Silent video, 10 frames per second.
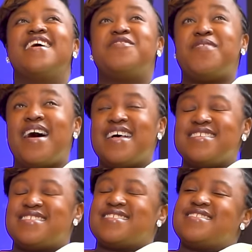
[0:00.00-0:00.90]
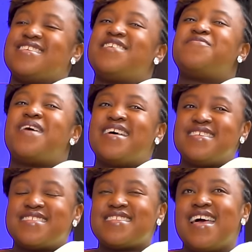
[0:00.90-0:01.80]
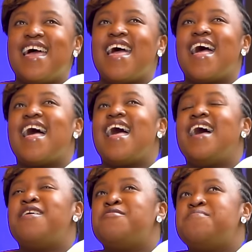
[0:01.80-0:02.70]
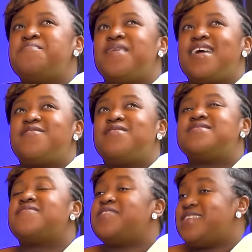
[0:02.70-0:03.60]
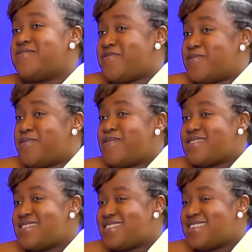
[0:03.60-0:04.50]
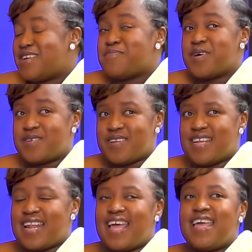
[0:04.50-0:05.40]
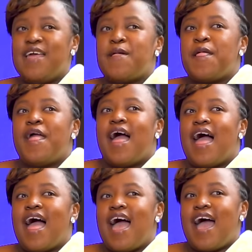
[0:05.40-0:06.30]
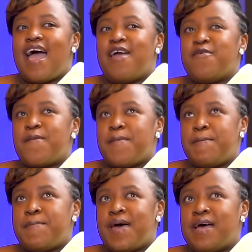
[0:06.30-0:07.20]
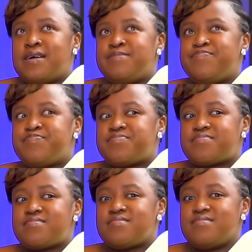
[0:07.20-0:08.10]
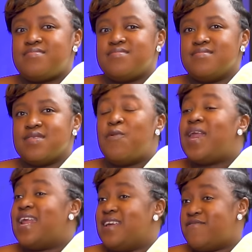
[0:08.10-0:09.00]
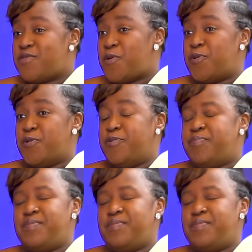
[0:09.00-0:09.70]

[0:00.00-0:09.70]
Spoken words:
It was. It was very difficult, I'm not going to lie. I remember when I left home,